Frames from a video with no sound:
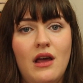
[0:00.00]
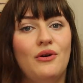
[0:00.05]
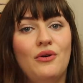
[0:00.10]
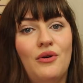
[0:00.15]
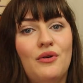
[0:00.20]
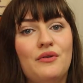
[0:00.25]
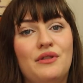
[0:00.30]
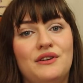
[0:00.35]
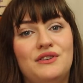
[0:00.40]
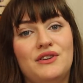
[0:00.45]

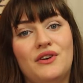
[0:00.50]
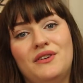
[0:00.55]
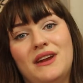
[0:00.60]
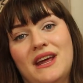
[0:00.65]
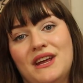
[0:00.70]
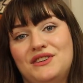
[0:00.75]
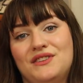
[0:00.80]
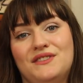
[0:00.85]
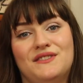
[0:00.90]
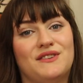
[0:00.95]
All the
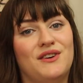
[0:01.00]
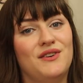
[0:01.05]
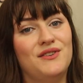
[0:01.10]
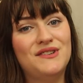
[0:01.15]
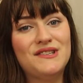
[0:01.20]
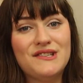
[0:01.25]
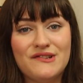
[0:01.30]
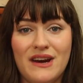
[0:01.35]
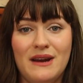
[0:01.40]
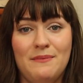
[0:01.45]
donations go
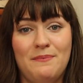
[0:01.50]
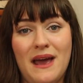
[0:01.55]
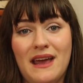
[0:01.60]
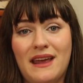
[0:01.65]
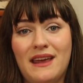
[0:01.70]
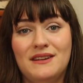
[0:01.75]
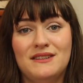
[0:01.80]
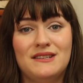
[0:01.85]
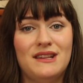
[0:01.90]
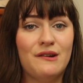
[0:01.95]
straight
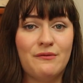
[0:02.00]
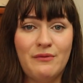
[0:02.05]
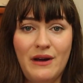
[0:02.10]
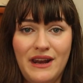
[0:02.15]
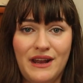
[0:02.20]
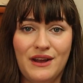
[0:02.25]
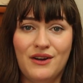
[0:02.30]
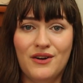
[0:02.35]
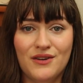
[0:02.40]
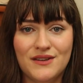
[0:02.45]
back into the
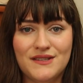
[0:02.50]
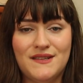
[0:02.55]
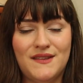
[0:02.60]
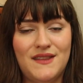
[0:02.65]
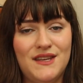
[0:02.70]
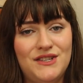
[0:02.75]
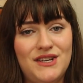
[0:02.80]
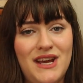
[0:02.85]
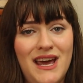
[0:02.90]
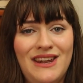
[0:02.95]
running costs of
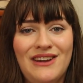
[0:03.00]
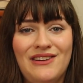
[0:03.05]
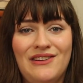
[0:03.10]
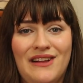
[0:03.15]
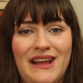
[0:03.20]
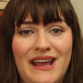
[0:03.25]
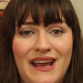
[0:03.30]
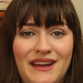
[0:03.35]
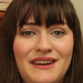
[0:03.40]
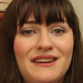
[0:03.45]
the
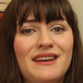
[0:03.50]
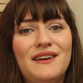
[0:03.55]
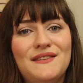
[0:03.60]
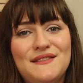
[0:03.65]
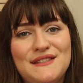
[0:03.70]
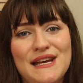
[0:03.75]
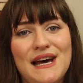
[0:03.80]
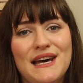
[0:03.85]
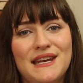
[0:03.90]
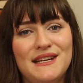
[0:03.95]
channel, and I
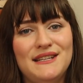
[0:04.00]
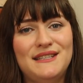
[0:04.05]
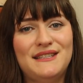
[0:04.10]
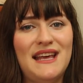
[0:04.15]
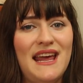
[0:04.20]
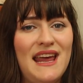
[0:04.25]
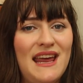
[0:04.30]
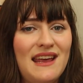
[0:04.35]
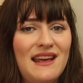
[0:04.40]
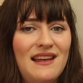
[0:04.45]
started
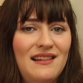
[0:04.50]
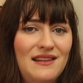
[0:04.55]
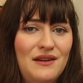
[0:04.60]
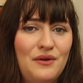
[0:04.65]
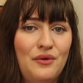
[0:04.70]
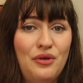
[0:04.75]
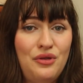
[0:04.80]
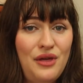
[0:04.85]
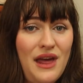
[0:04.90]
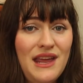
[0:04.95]
saying a
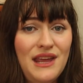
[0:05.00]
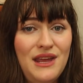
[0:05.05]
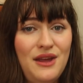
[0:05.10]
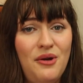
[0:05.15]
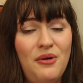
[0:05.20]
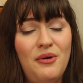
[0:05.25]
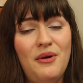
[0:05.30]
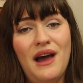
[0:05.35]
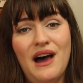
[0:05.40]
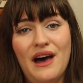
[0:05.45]
little thank
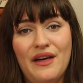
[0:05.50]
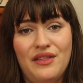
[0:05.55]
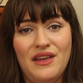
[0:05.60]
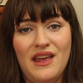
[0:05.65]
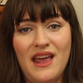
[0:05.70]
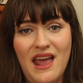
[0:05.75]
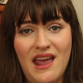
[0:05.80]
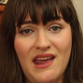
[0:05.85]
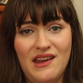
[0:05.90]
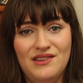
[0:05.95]
you at
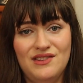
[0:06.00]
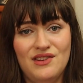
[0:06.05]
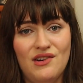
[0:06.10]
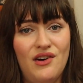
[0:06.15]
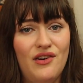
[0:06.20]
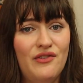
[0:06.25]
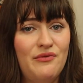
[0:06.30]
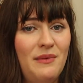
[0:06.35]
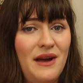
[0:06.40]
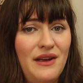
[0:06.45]
the end
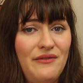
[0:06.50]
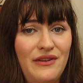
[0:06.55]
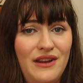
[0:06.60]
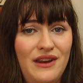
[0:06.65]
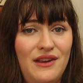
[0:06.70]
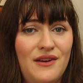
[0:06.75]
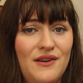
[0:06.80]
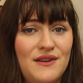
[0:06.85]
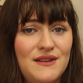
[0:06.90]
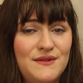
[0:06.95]
of my
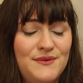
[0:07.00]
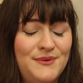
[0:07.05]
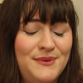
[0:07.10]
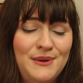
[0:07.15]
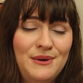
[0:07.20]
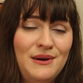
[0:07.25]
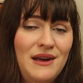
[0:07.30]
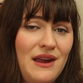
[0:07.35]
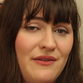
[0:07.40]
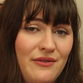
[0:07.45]
videos
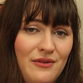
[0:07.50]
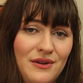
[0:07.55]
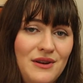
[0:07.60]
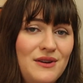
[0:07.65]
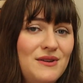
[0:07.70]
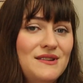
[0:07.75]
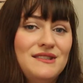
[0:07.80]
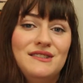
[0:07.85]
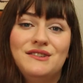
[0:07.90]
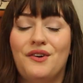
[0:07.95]
for everyone
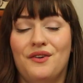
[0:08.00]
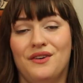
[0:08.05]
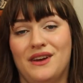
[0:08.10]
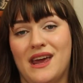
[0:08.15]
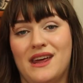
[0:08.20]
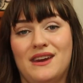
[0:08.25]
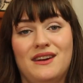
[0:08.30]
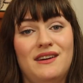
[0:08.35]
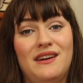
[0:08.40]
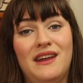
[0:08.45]
who's
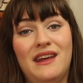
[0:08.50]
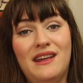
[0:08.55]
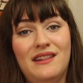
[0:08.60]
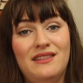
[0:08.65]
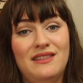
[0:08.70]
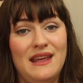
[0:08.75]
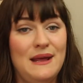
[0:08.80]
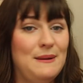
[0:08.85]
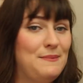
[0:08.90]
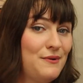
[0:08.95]
donated
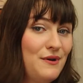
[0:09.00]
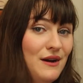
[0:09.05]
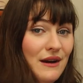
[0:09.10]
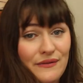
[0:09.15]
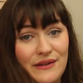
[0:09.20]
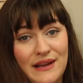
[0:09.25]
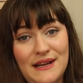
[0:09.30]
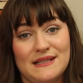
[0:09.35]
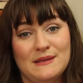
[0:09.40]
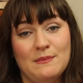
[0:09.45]
in the
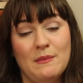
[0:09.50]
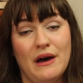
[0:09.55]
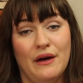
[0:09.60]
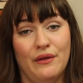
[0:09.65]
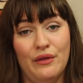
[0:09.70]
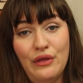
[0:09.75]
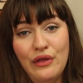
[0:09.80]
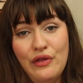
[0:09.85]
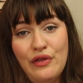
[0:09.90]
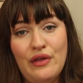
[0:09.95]
previous
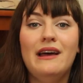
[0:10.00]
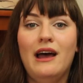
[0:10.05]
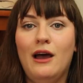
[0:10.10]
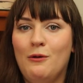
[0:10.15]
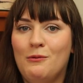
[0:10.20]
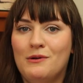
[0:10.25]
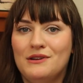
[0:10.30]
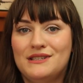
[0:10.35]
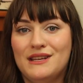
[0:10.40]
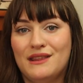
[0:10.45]
month. I
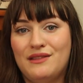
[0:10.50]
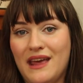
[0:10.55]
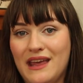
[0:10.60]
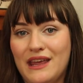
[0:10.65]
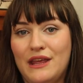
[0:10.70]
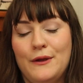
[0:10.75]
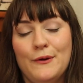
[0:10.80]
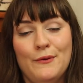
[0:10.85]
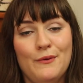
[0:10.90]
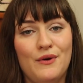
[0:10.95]
want to
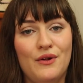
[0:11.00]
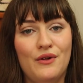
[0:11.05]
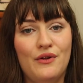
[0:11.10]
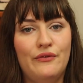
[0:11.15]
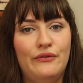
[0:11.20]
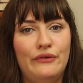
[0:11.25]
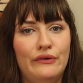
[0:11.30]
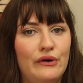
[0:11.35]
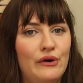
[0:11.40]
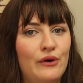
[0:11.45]
thank you all
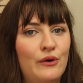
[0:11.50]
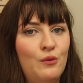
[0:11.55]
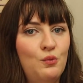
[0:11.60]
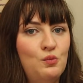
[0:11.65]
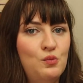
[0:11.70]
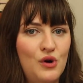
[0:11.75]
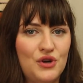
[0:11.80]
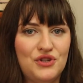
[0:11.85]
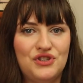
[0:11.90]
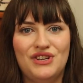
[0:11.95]
for
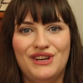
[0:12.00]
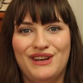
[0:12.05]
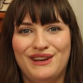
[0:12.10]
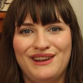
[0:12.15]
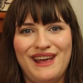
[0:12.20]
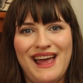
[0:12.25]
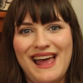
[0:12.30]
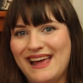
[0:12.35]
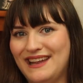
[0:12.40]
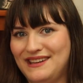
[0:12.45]
watching
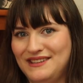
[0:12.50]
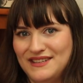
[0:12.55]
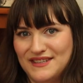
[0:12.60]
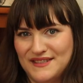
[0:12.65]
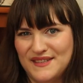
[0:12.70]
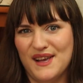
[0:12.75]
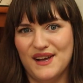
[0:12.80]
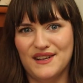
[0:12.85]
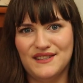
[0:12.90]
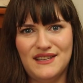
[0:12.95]
and
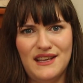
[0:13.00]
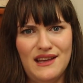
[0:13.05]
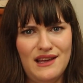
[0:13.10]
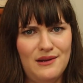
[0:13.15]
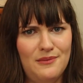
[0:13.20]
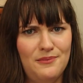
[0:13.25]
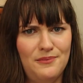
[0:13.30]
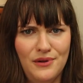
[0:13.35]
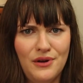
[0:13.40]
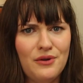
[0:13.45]

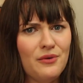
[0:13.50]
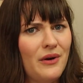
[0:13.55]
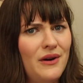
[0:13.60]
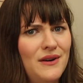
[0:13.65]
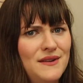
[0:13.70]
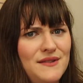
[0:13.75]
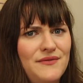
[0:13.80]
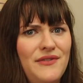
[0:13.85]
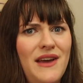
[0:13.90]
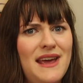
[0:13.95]
discussing Blue
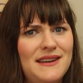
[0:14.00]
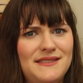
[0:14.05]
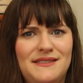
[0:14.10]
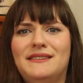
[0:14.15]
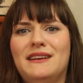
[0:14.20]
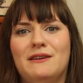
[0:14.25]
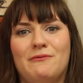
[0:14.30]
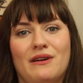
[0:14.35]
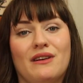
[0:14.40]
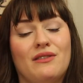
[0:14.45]
Rose
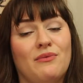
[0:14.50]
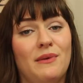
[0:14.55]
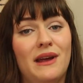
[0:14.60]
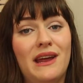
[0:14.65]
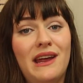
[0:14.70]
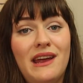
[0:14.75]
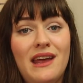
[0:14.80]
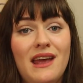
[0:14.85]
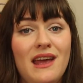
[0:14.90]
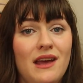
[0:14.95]
Fantasy with
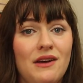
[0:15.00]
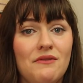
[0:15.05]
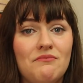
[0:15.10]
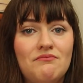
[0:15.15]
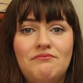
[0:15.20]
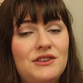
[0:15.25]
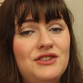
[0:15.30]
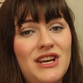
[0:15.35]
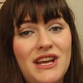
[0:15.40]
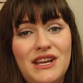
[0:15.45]
me.
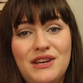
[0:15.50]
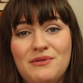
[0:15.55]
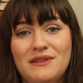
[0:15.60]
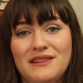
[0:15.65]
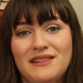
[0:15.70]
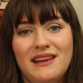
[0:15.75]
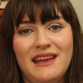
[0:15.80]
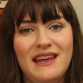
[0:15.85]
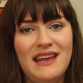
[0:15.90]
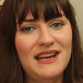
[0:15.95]

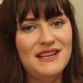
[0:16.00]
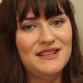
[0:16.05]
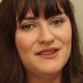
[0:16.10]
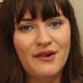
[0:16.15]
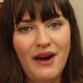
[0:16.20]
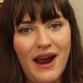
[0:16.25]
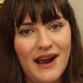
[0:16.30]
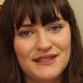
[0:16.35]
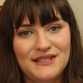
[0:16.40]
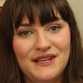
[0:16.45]
Genuinely
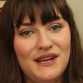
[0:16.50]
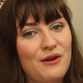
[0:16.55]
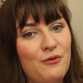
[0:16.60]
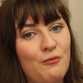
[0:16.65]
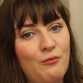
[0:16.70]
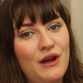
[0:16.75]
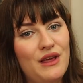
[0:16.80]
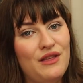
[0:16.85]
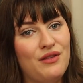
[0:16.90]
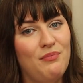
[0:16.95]
interacting
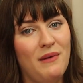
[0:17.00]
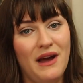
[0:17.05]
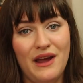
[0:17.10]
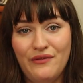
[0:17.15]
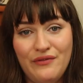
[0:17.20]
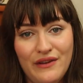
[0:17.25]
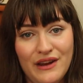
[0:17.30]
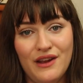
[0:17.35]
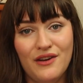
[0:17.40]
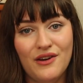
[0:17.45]
with my
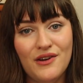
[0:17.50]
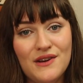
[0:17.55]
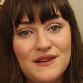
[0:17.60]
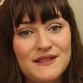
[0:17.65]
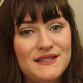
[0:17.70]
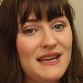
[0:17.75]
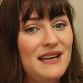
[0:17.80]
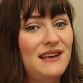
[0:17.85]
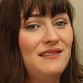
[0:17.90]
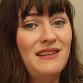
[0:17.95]

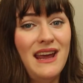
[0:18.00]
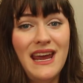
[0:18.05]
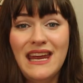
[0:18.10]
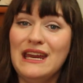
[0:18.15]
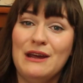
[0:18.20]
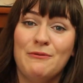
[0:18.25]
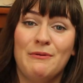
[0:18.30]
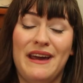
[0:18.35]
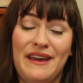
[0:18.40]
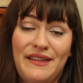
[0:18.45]
videos in
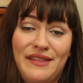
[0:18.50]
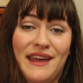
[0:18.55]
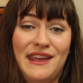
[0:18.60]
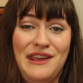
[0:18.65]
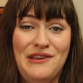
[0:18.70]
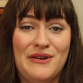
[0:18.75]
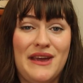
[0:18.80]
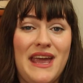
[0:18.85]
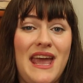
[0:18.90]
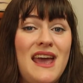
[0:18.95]
any way that
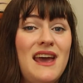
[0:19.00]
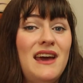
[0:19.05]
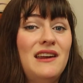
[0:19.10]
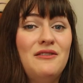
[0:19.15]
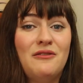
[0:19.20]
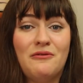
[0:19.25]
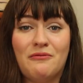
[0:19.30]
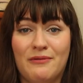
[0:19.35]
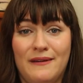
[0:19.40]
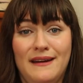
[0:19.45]
you can
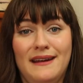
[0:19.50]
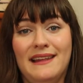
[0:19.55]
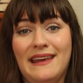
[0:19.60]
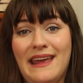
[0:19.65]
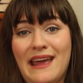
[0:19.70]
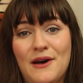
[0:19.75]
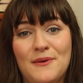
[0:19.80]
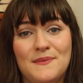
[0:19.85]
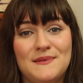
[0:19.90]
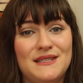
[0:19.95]
really
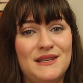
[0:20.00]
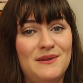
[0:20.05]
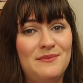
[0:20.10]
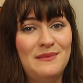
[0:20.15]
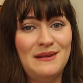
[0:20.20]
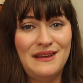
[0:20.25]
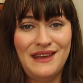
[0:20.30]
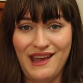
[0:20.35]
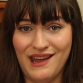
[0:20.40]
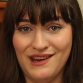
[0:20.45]
helps
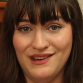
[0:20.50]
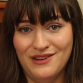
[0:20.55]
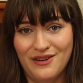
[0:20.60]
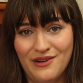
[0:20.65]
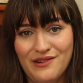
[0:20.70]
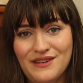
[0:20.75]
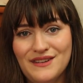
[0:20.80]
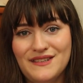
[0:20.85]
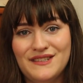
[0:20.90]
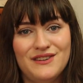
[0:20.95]
them get
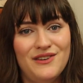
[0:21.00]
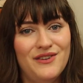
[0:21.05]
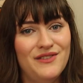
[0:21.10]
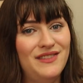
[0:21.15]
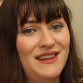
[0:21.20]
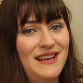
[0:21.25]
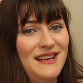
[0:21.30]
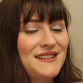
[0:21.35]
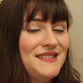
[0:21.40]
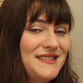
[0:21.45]
noticed on
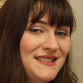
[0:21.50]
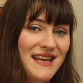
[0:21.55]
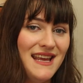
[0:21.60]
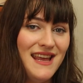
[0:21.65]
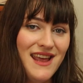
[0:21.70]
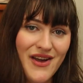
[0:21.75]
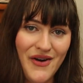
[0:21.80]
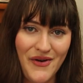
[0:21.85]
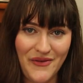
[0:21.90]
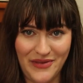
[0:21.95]
the
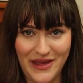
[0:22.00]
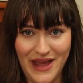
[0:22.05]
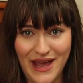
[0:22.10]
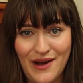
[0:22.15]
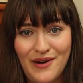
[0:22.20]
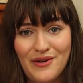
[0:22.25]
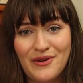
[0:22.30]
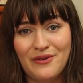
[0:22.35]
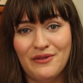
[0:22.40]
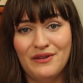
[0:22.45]
sea of the
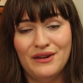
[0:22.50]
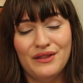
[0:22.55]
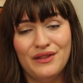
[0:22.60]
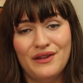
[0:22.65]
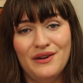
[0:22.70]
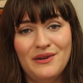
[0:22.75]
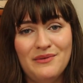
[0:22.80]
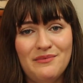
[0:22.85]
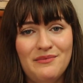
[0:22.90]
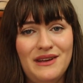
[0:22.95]

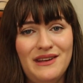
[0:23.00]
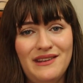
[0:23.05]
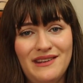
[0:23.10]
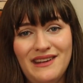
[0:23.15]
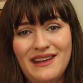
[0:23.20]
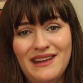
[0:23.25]
algorithm.